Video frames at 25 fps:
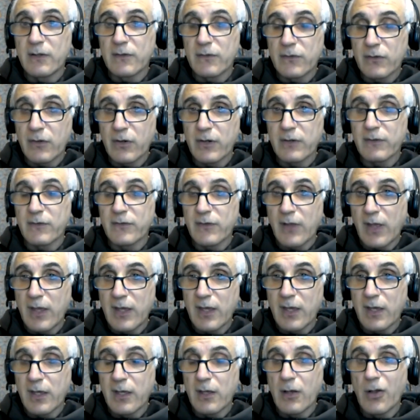to start
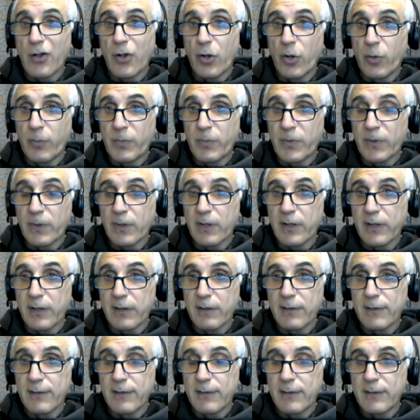saying it
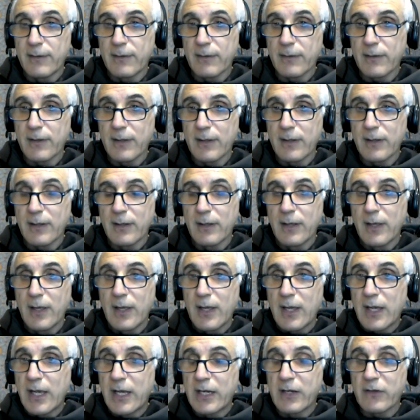openly, okay?
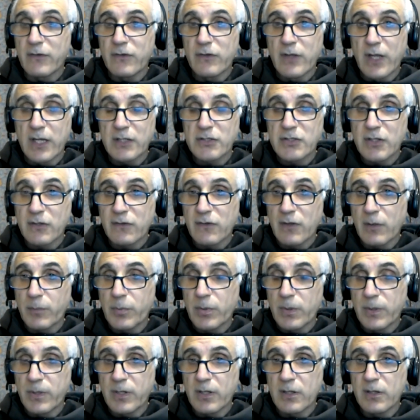And it's not just our
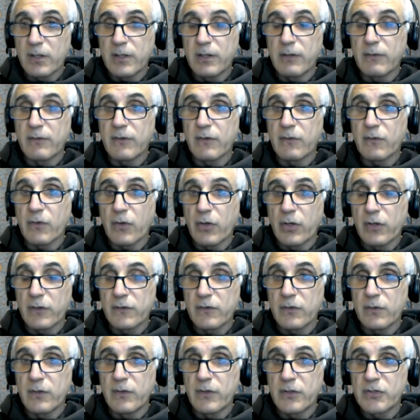political leaders, it's
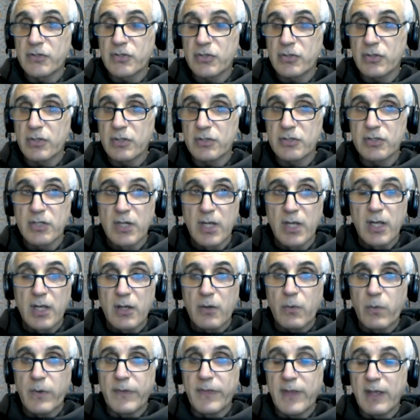also in the church.
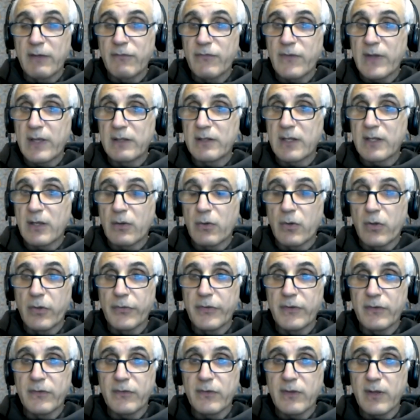When they found out all
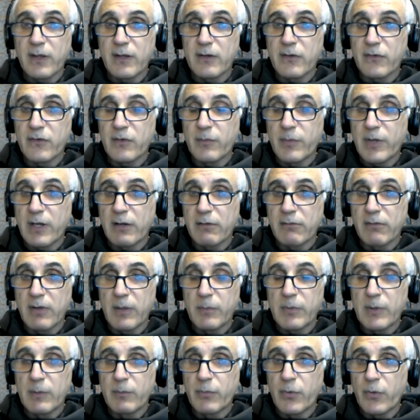these scandals about
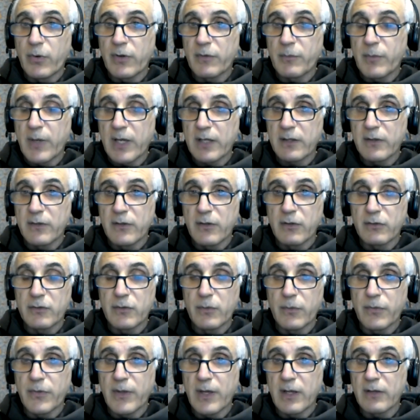raping boys back in the year
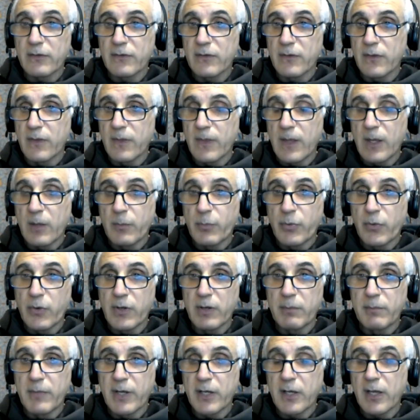2000, and they
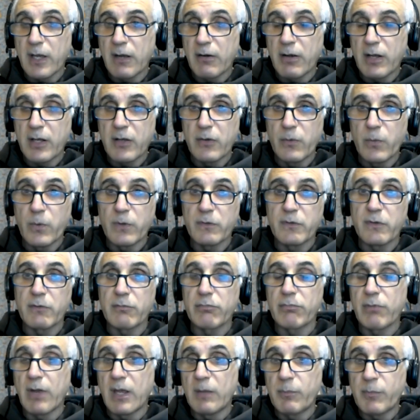appointed McCarrick, who was the
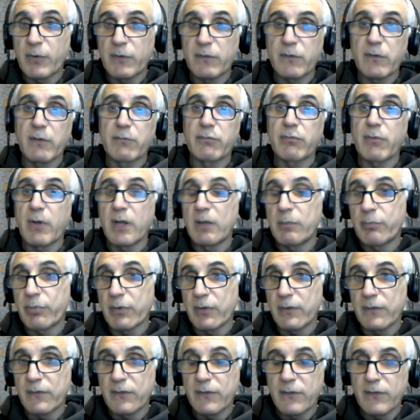rapist of
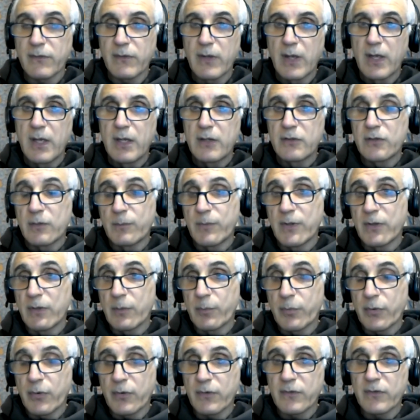rapists, to be the
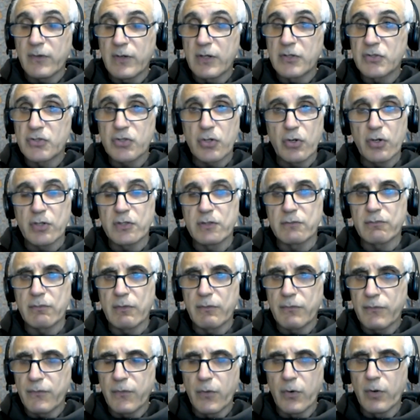person in charge of
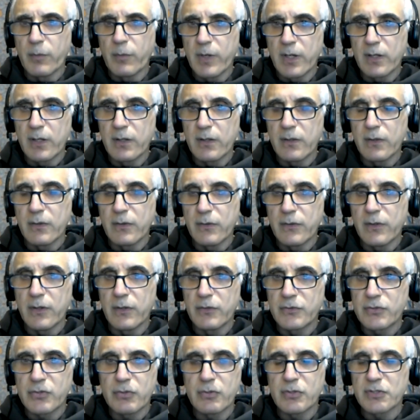reforming the
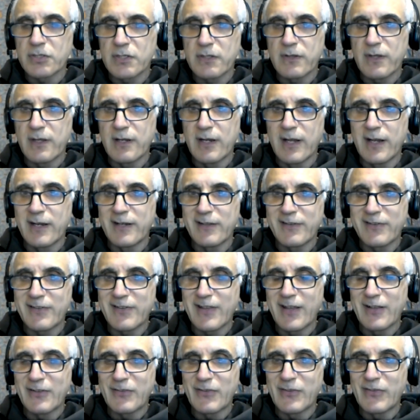church in the United
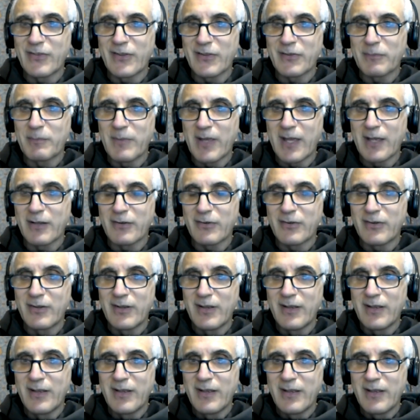States on this matter,
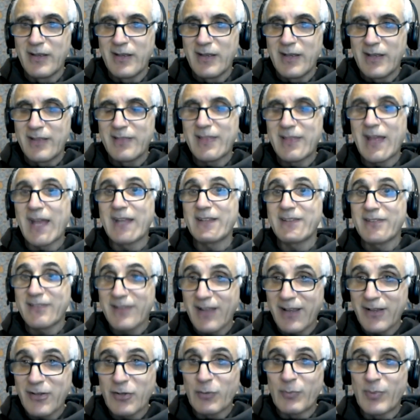that's
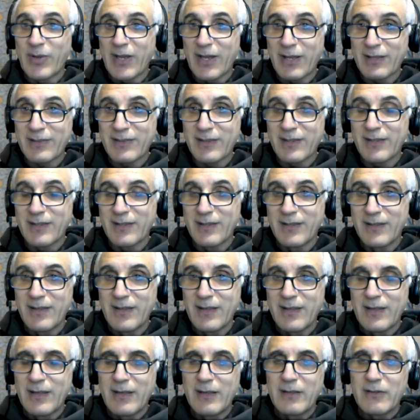psychopathy.
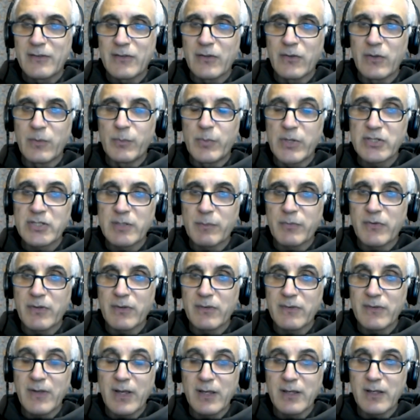So the bishops are
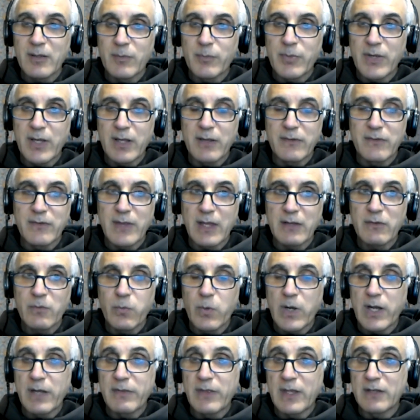psychopaths. That's
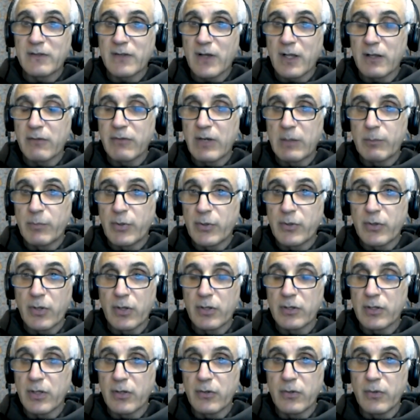why they tolerate
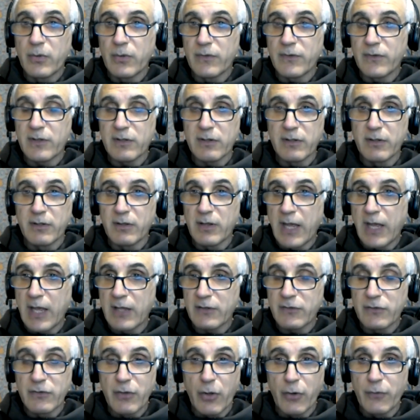Bergoglio, who clearly
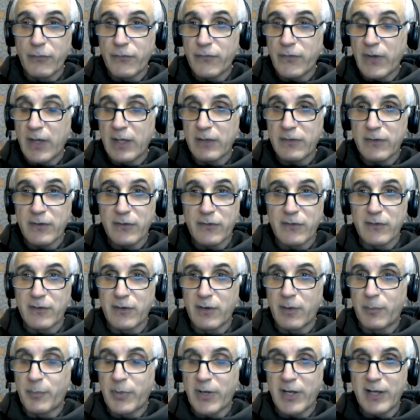has no faith, is an
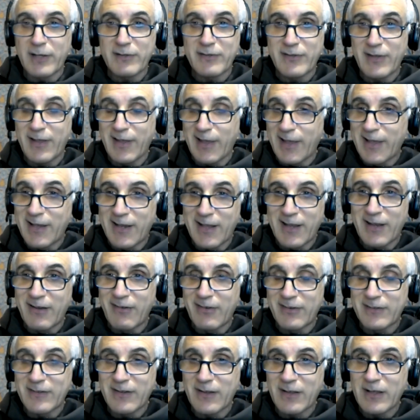apostate and a
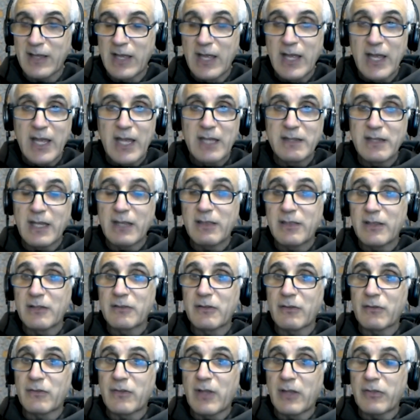heretic, and they think
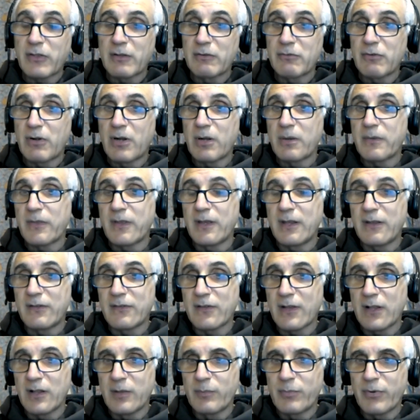there's nothing wrong that he
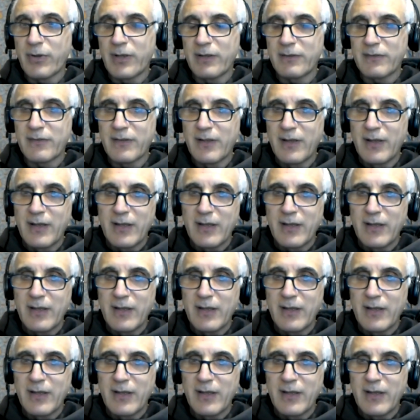celebrates,